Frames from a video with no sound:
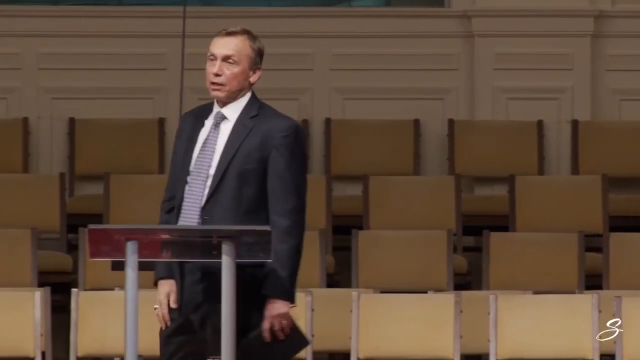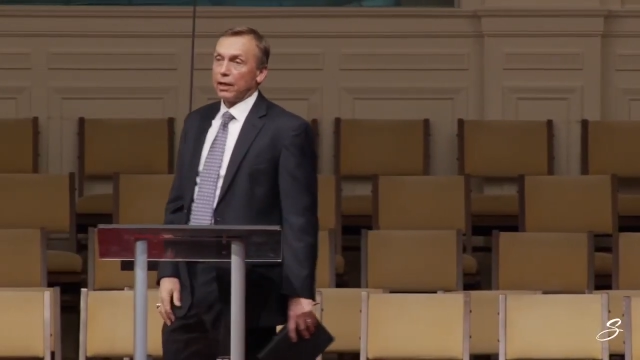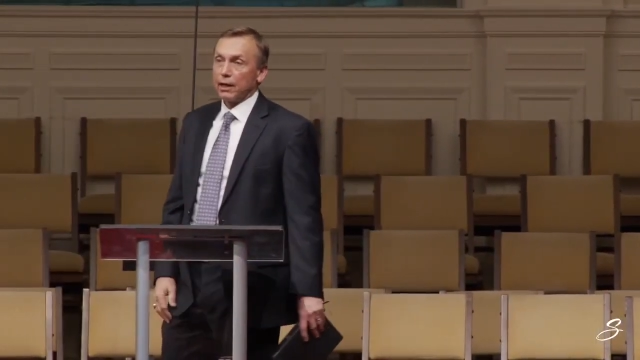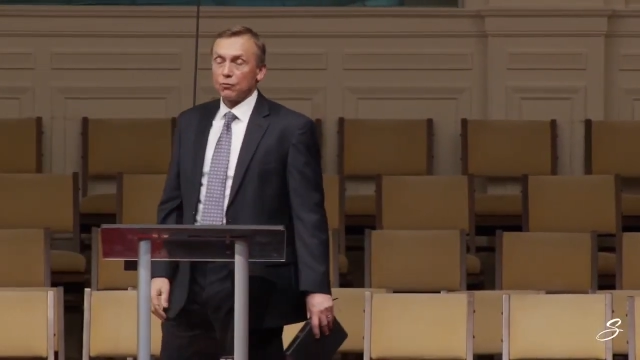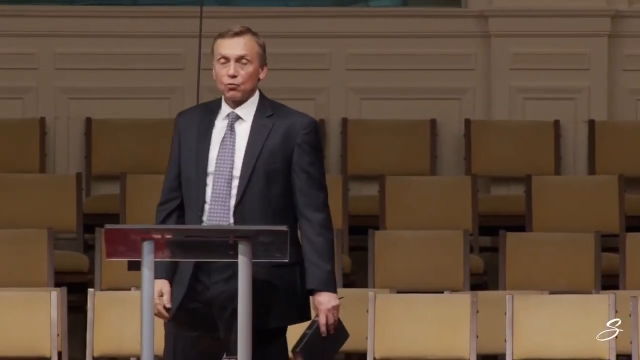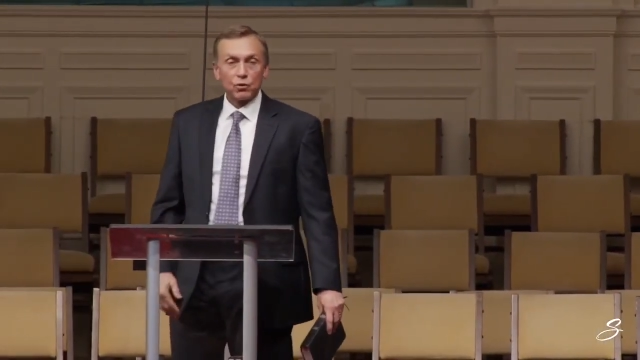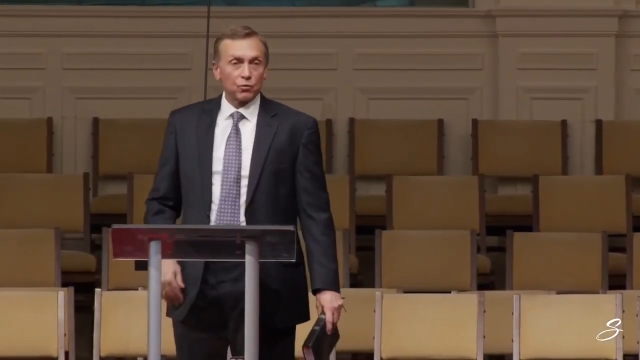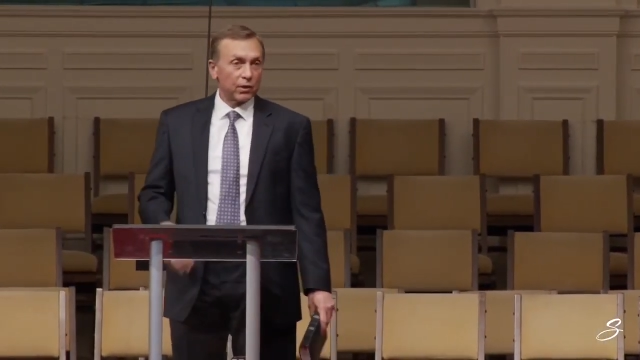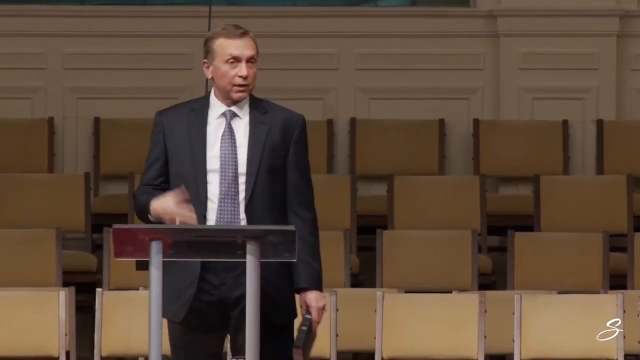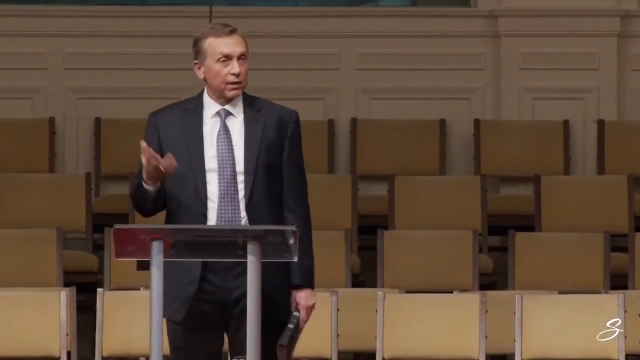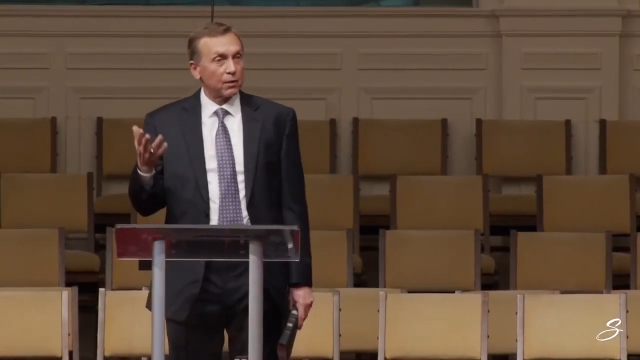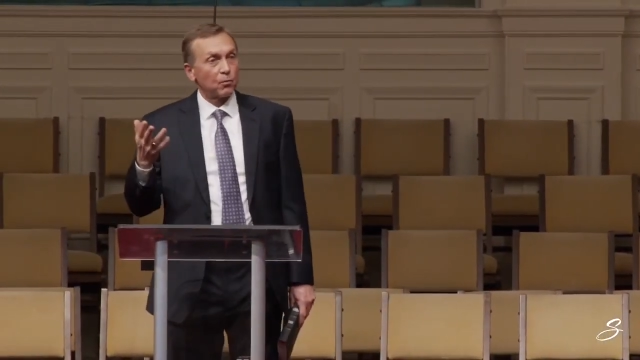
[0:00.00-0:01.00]
And when we
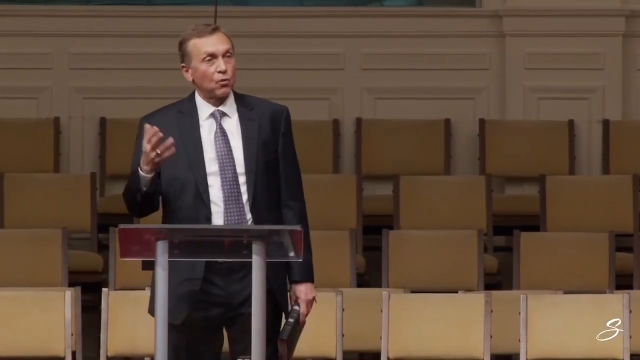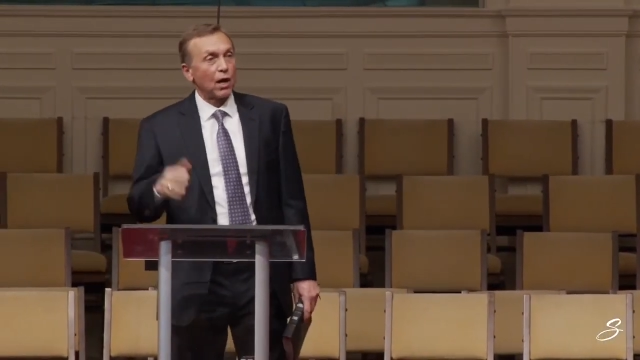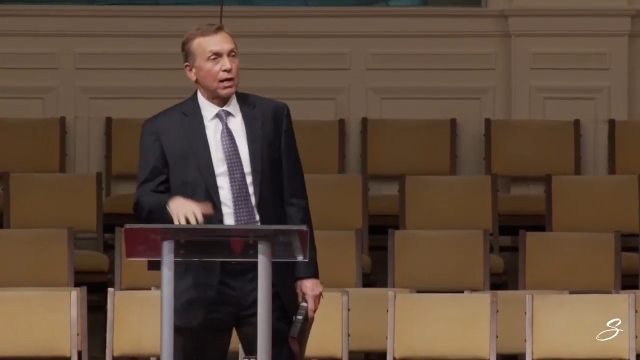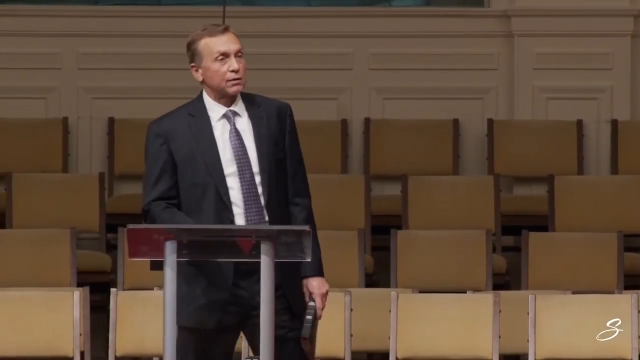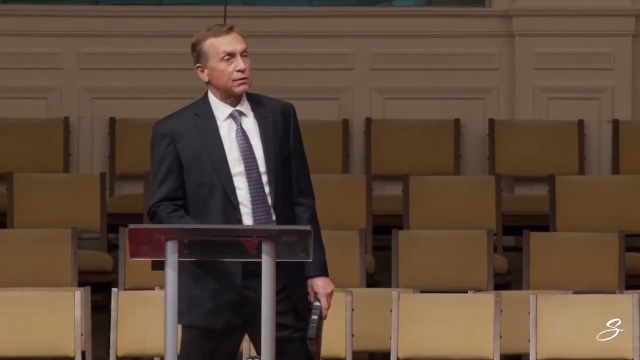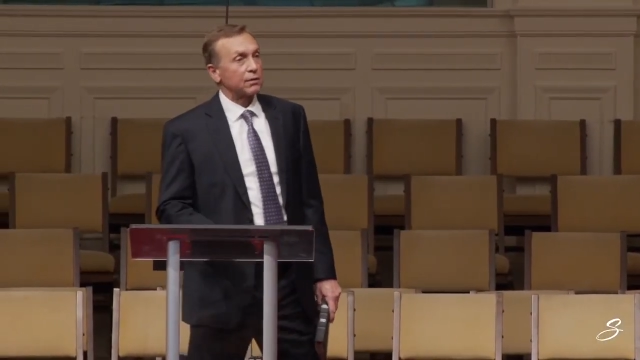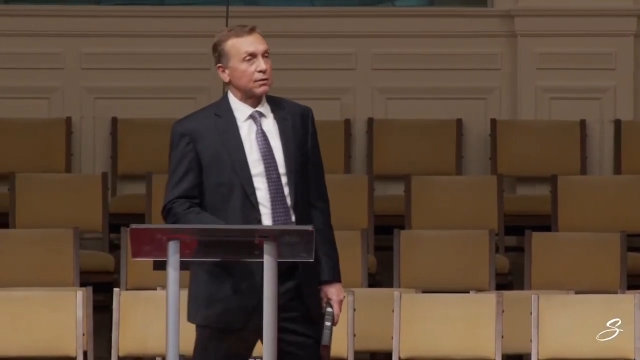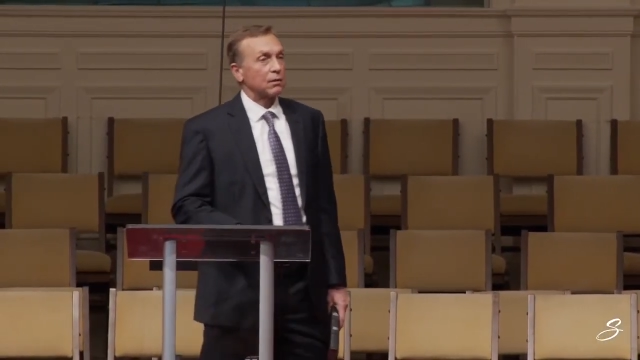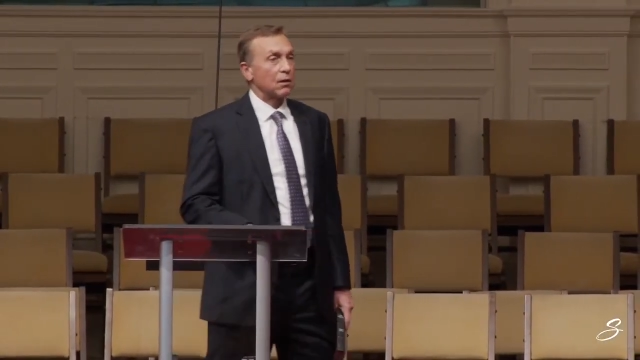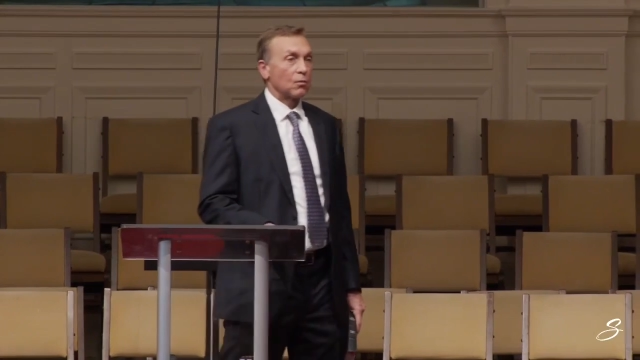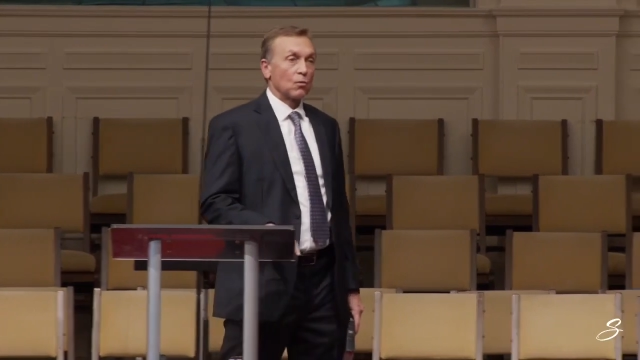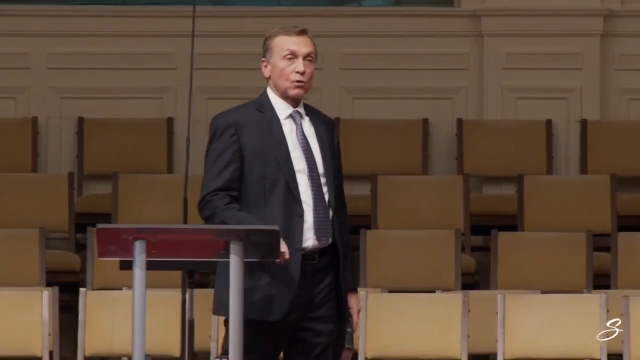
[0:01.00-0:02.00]
get a price and a
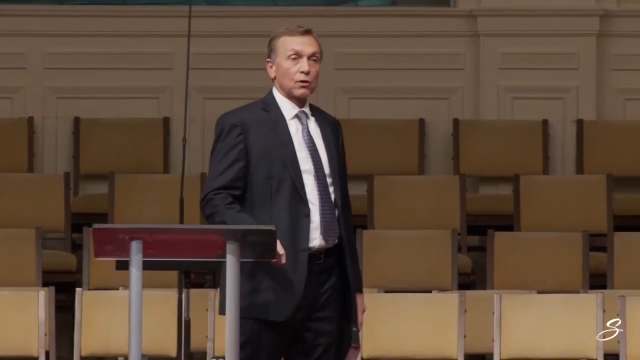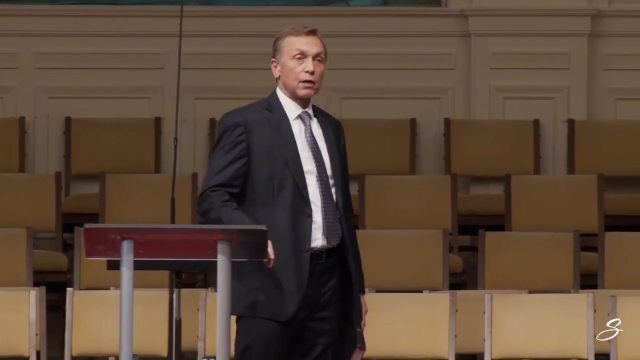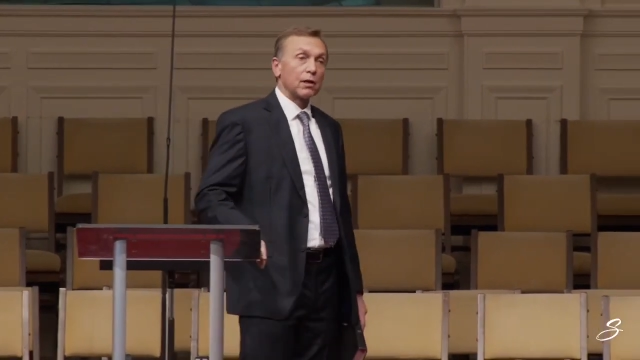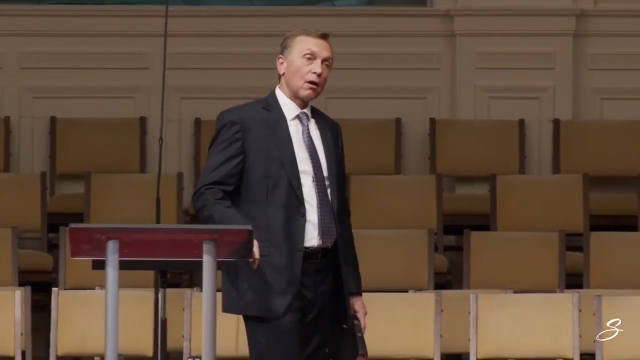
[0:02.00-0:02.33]
number and